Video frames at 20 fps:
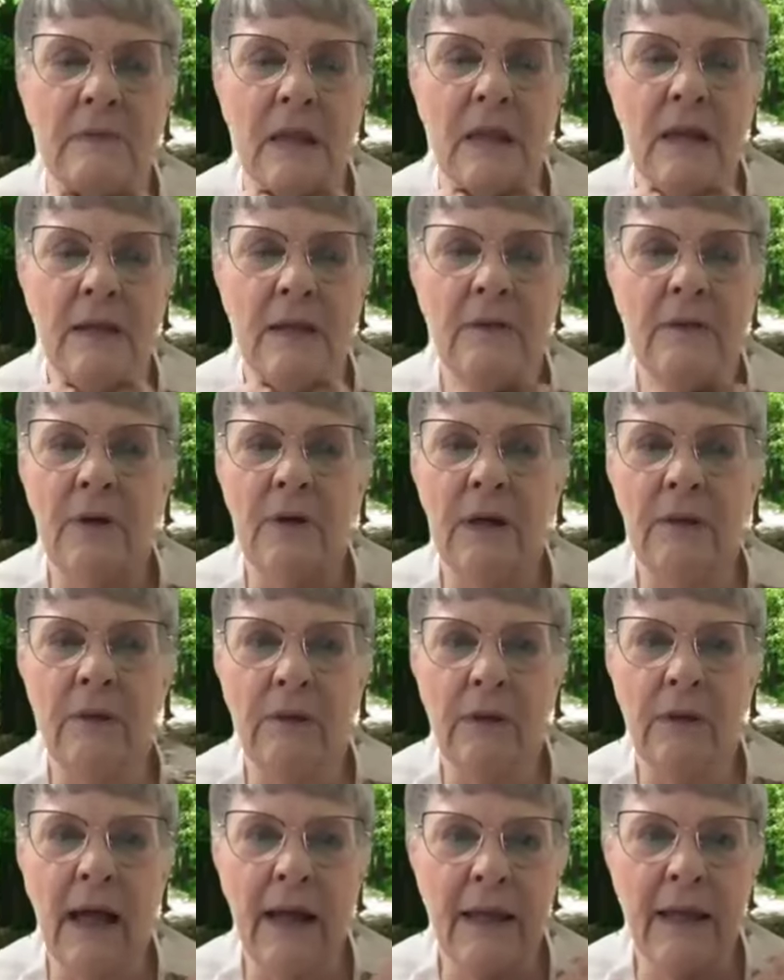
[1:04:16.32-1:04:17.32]
kind of what
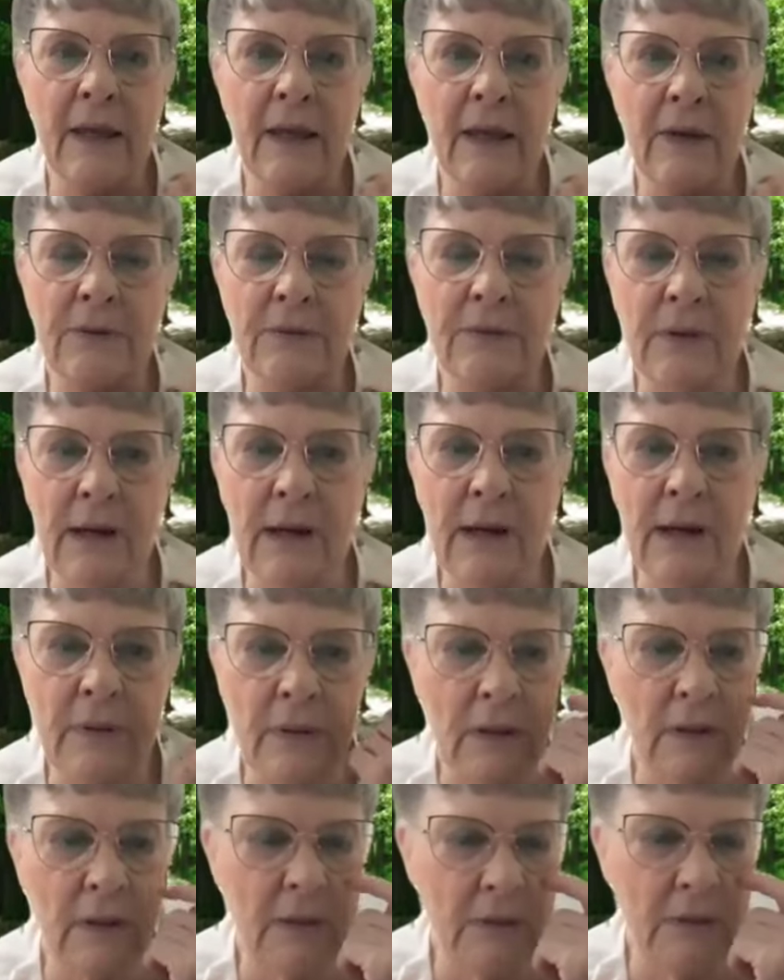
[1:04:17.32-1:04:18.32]
I heard
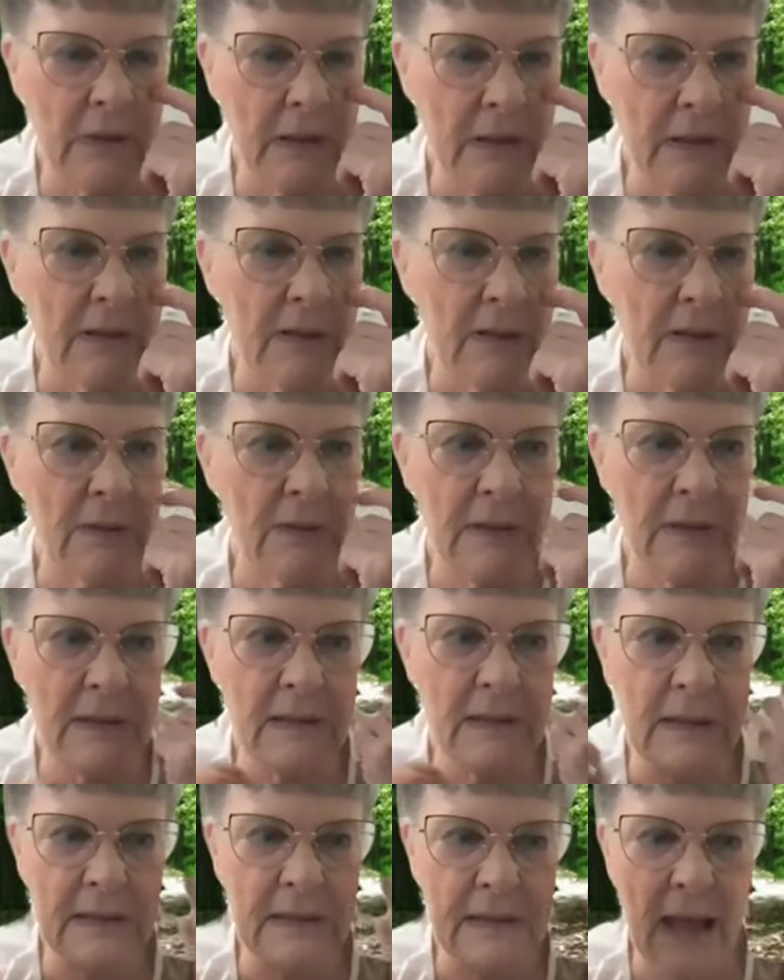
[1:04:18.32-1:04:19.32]
Robert alluding to, is
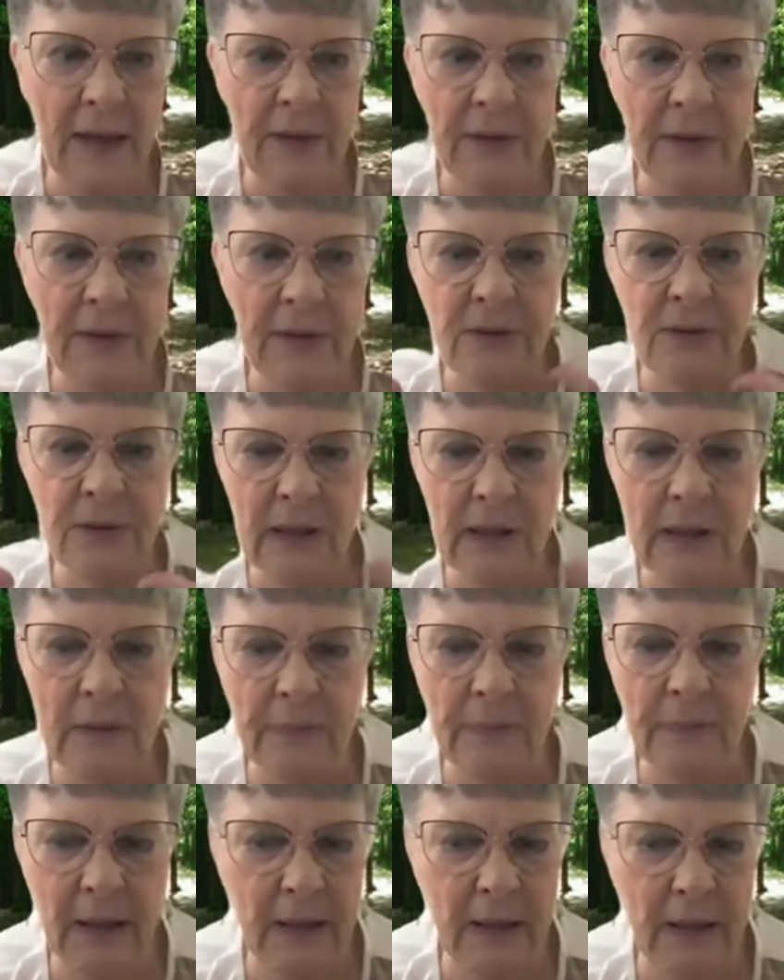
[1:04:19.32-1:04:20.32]
it's how you think
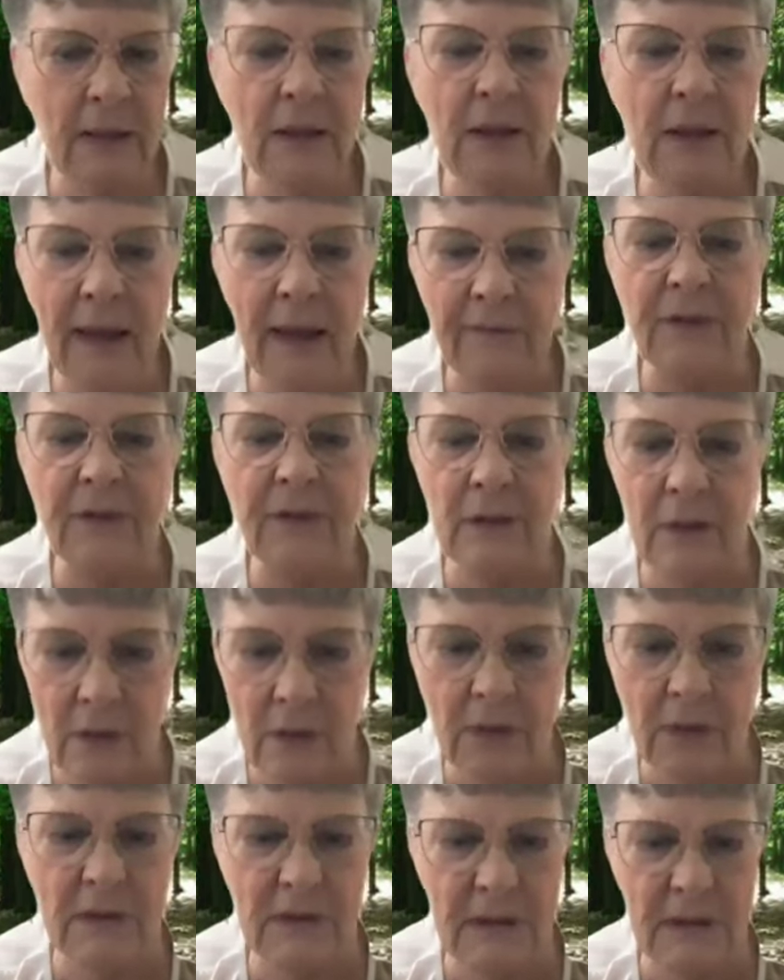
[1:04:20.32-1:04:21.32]
about it. You have to
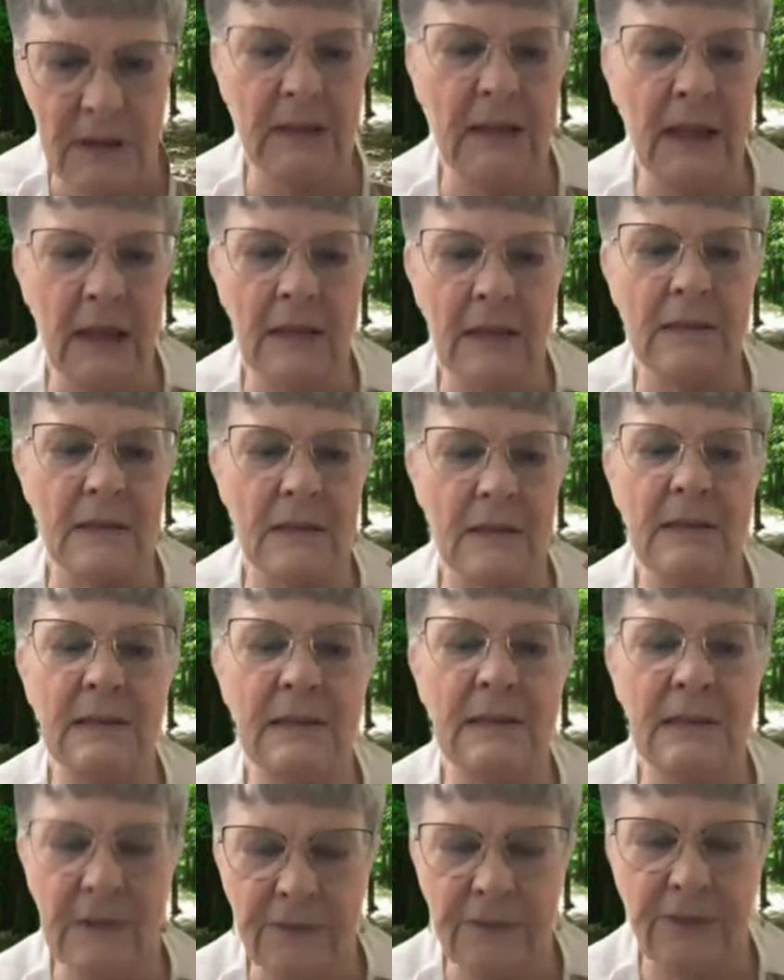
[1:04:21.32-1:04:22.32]
notice it. Yes,
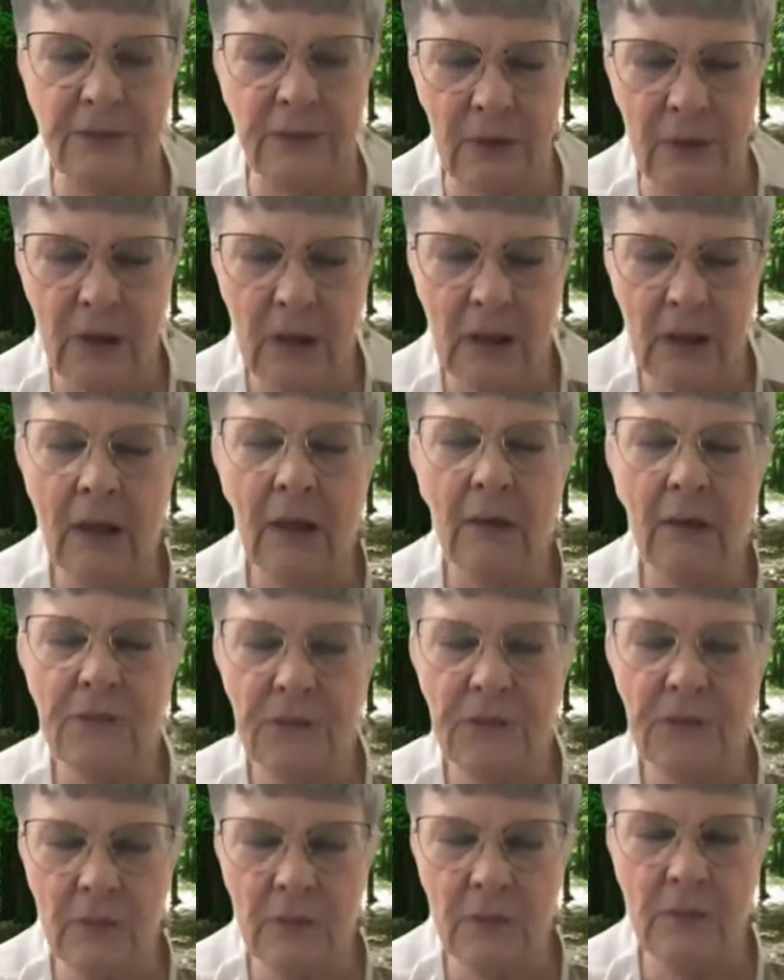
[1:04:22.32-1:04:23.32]
it's different.
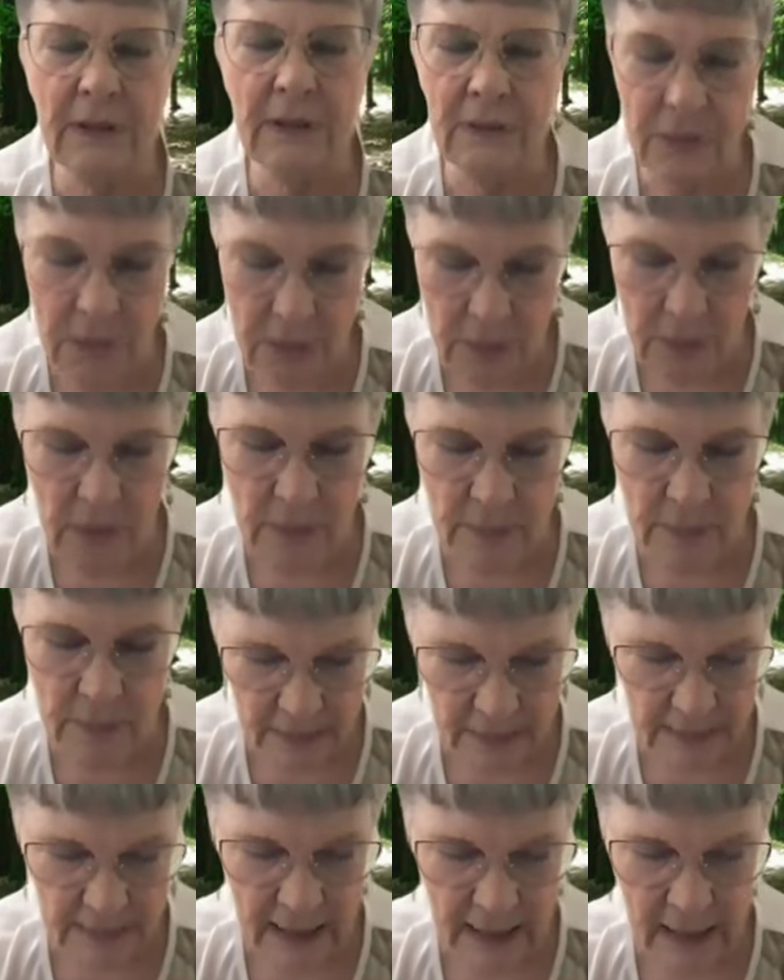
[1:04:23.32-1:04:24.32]
So what do you do
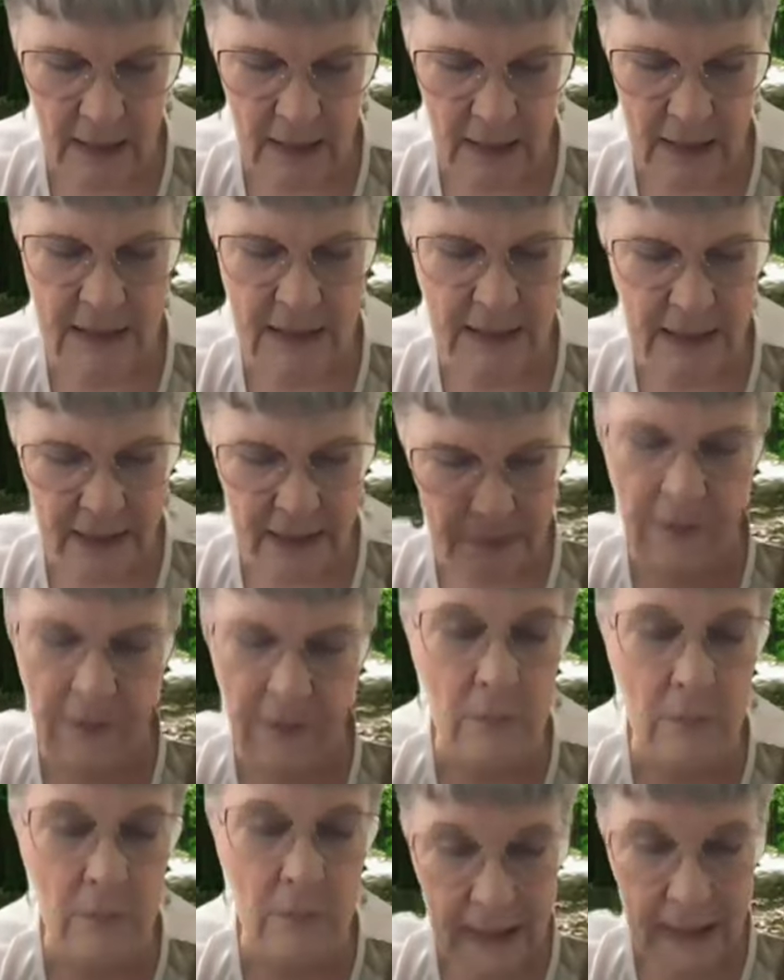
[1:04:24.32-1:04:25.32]
about that instead of,
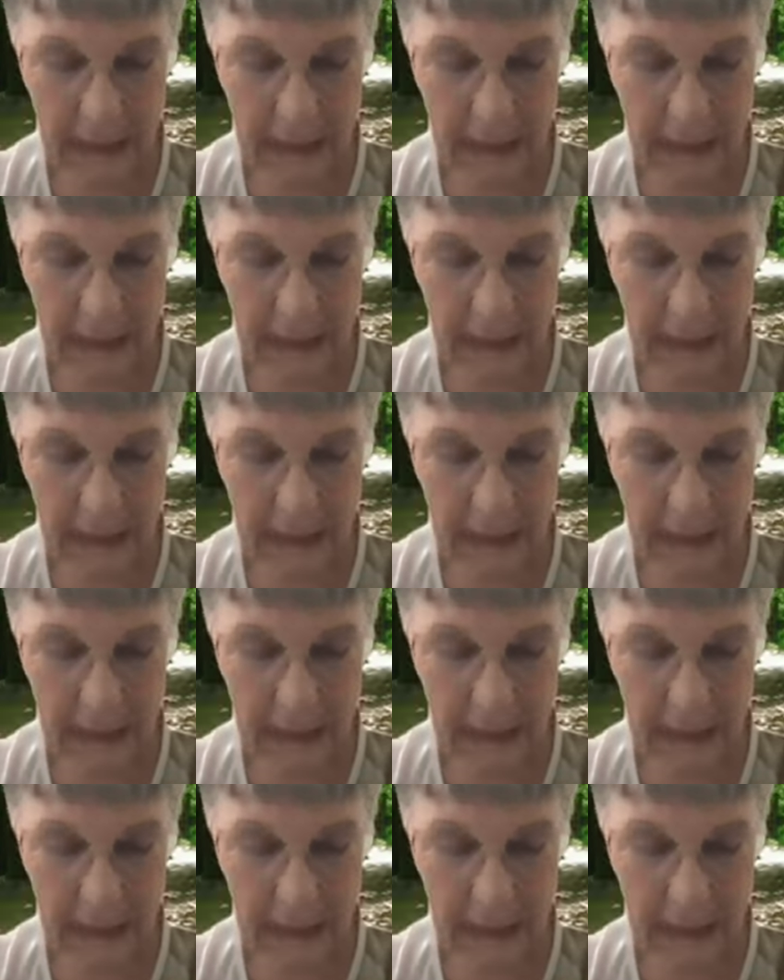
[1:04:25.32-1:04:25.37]
oh my